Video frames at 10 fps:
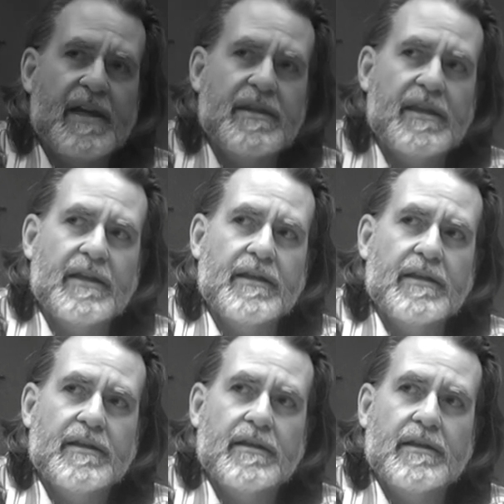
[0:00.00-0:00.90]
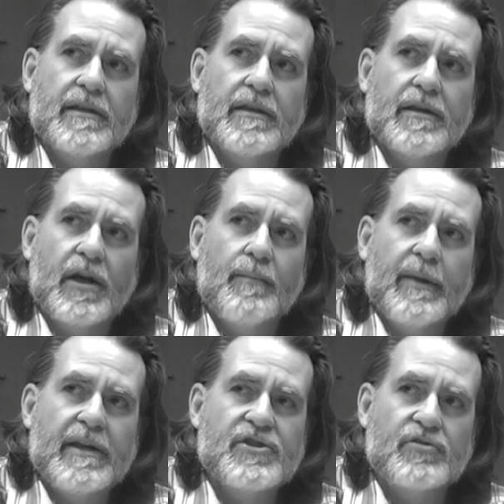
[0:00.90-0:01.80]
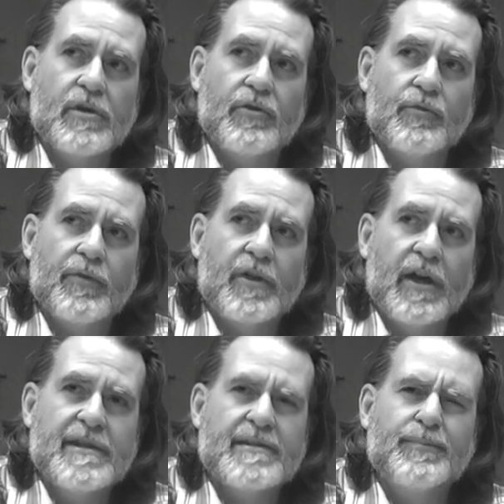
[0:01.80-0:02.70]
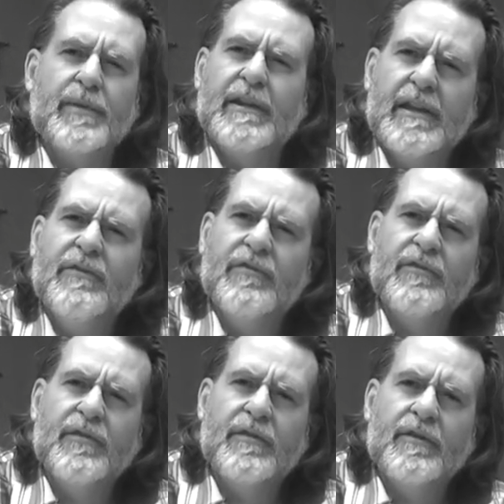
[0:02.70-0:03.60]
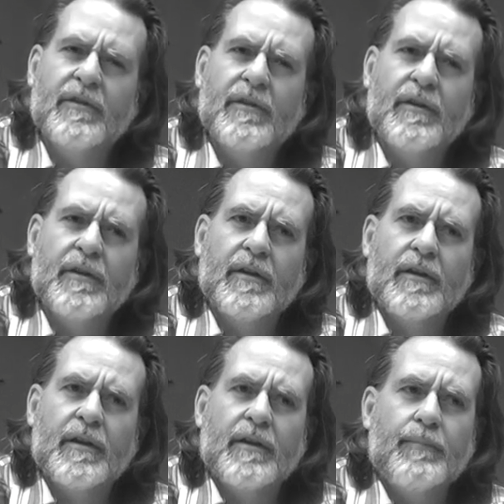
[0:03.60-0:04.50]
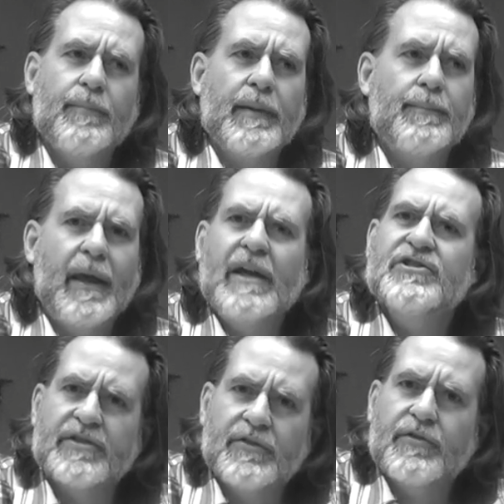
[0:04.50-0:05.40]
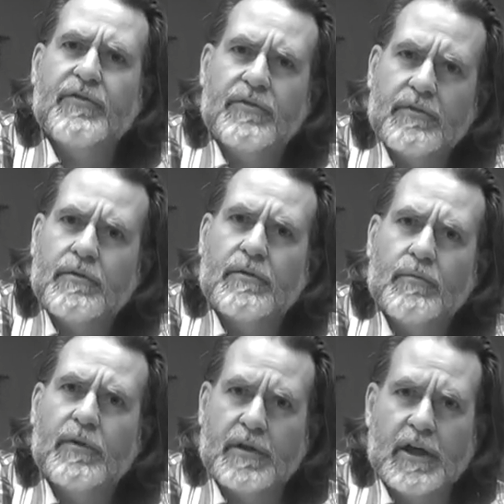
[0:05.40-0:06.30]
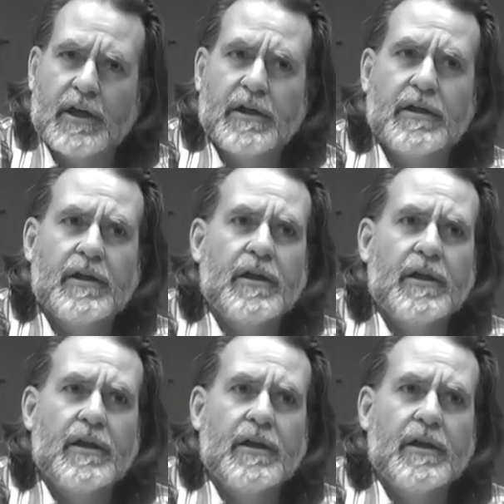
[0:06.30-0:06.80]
I think our biggest struggles with God isn't belief, but patience with God.